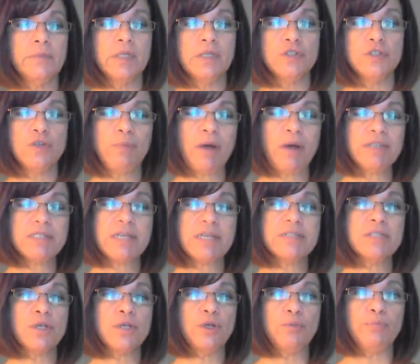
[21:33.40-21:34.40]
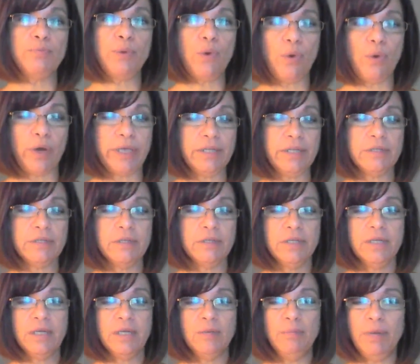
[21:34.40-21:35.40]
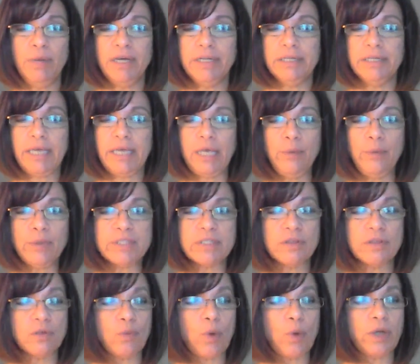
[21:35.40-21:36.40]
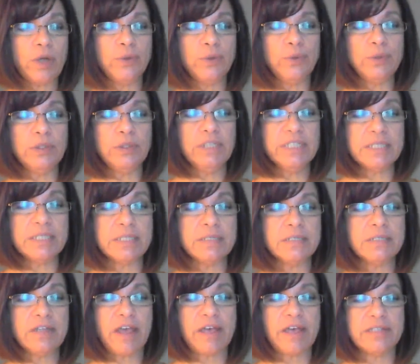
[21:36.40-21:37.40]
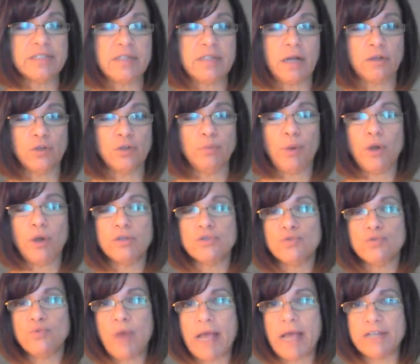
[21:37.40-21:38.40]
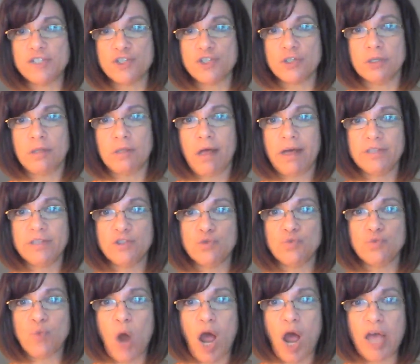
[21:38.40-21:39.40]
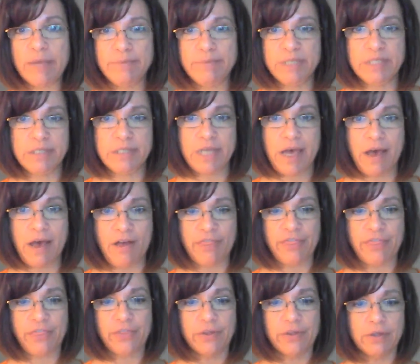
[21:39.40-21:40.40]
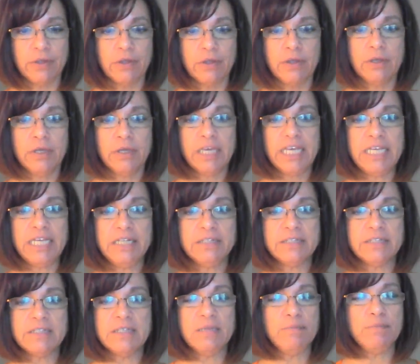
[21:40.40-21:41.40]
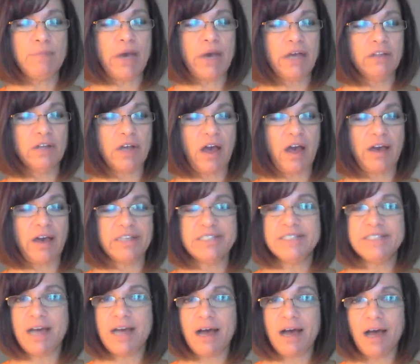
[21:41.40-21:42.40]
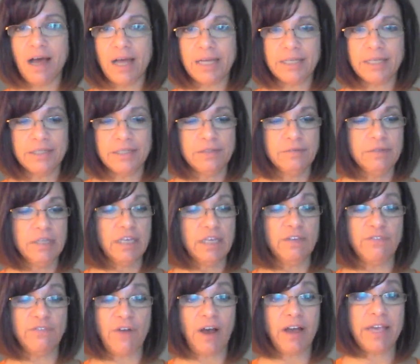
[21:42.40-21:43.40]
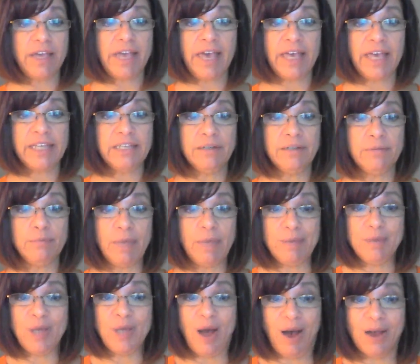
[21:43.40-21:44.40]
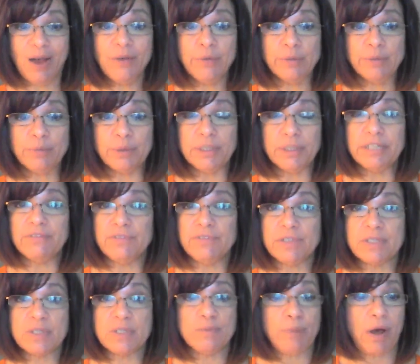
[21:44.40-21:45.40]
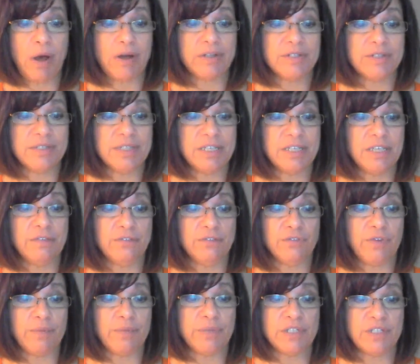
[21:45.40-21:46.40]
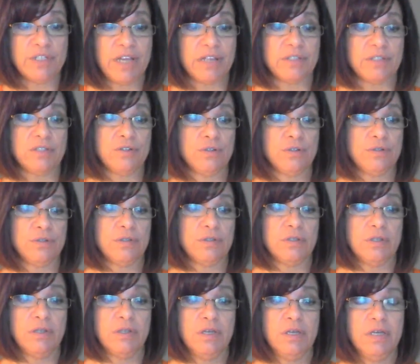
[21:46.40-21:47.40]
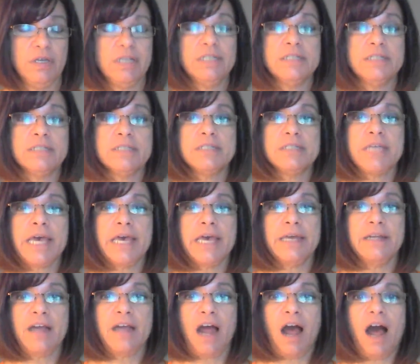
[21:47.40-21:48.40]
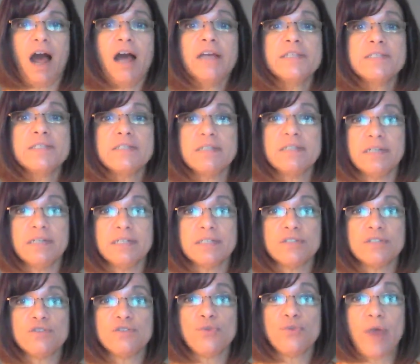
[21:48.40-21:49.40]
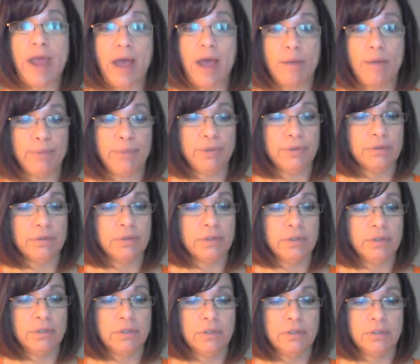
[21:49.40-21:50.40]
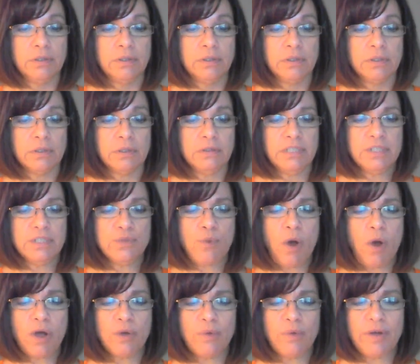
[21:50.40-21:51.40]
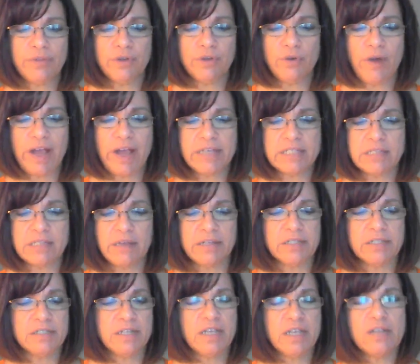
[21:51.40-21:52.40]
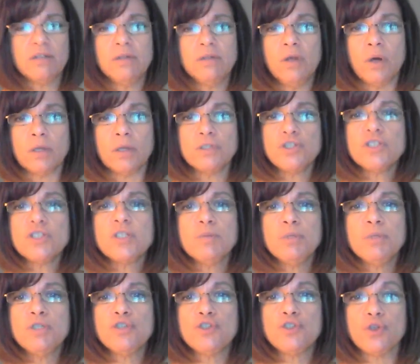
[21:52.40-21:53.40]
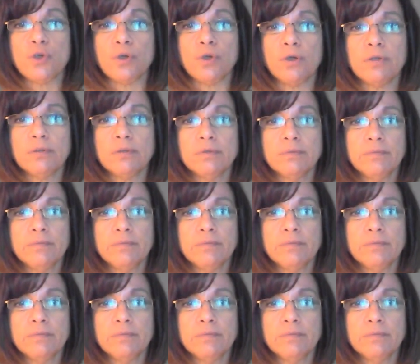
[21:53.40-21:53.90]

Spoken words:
Tomas has a good point, but he wasn't the one who listened as Dr. Barnes rationalized Rhyme's death. He didn't see Malachi die. If I hadn't, maybe I would believe this spot is a gift from the testers. Instead, I see it as a trap. Let's walk around the grass line and take a look, just to be sure.